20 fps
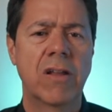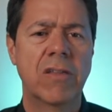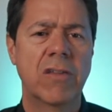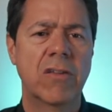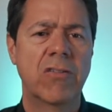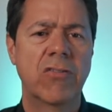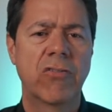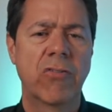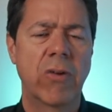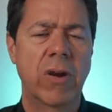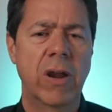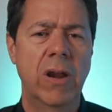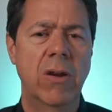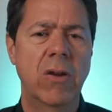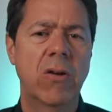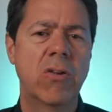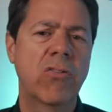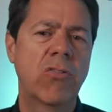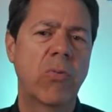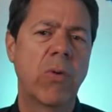on this
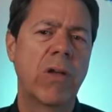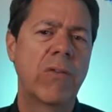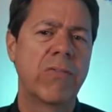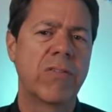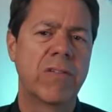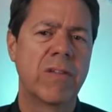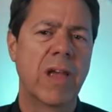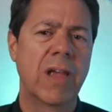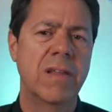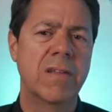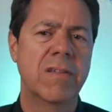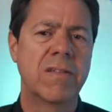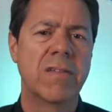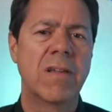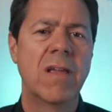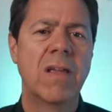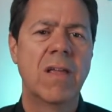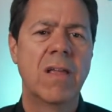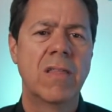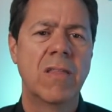trade, or 12
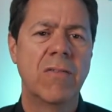cents,